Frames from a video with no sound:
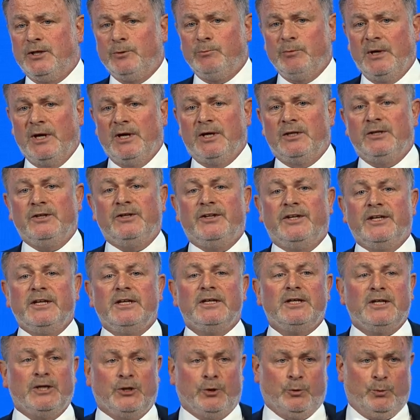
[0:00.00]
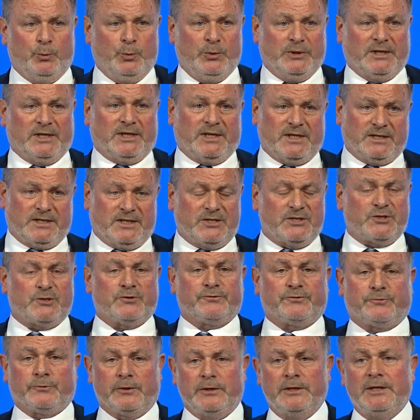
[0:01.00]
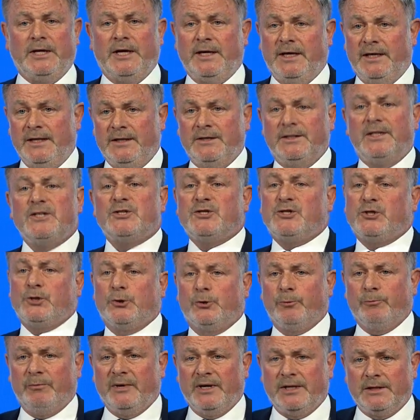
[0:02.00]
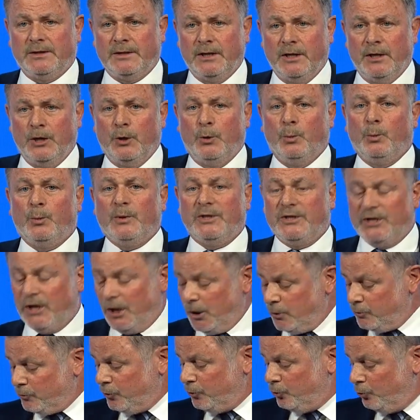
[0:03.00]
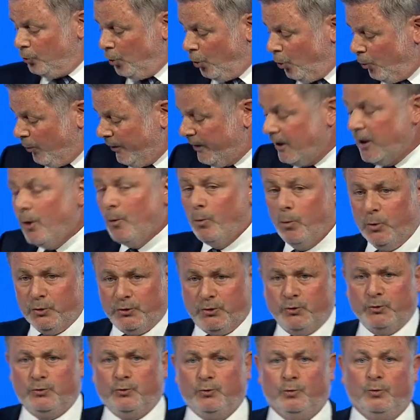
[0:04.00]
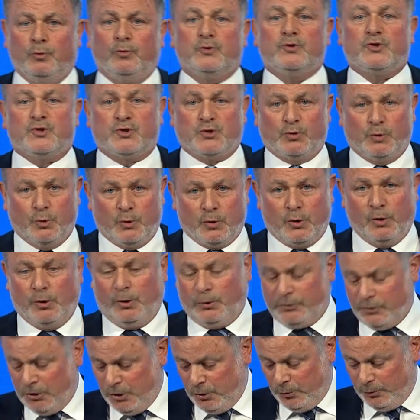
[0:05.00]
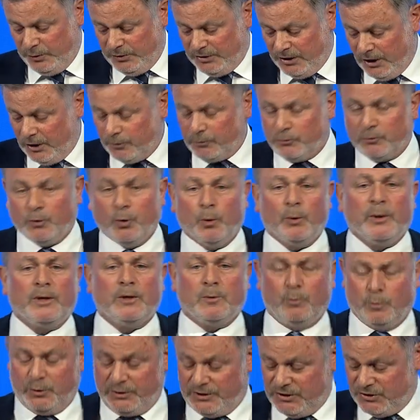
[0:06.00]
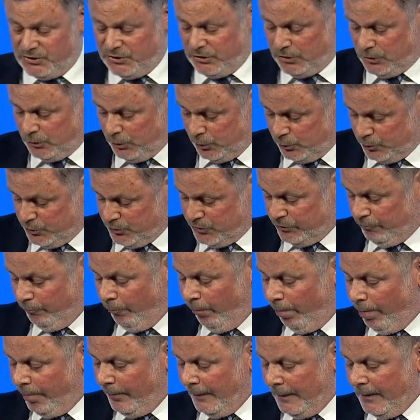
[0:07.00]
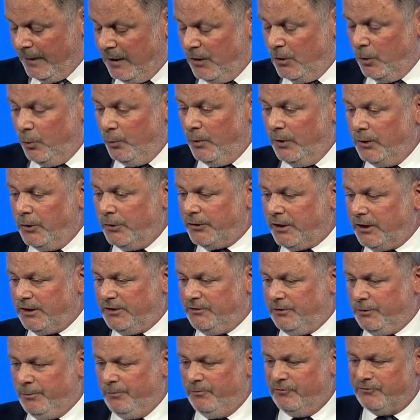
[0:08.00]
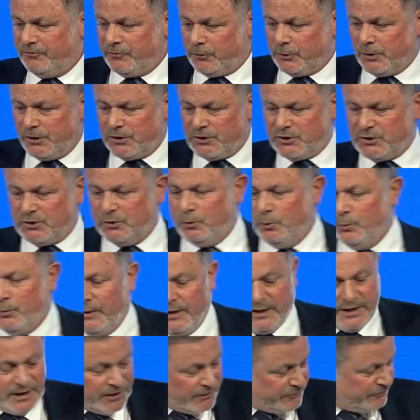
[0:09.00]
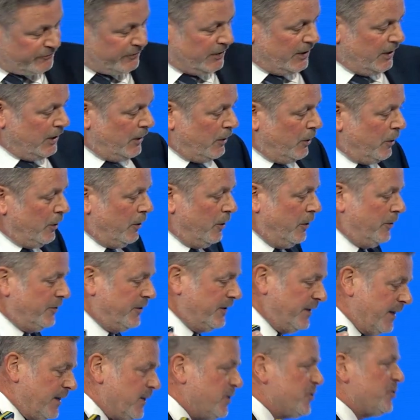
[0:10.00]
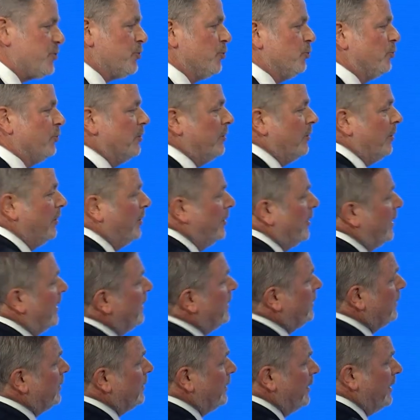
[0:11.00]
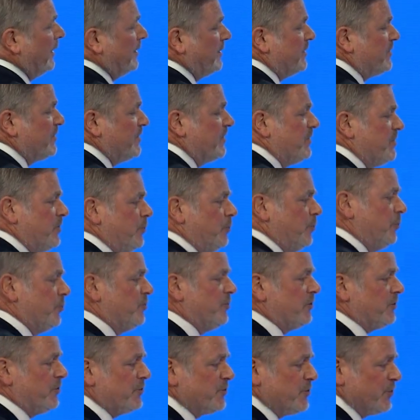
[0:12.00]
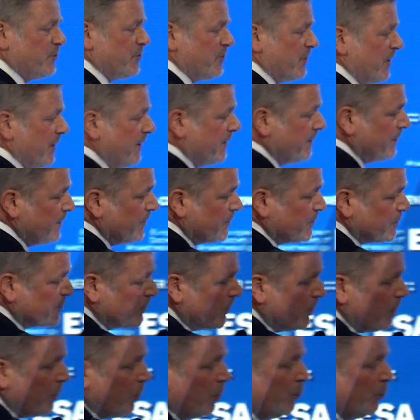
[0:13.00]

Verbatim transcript: team dealing with a catastrophe in this young man without knowing what to do, so-called without knowing what is the cause. Well, luckily for us, we have, uh, thanks to the uh, anesthesiological societies,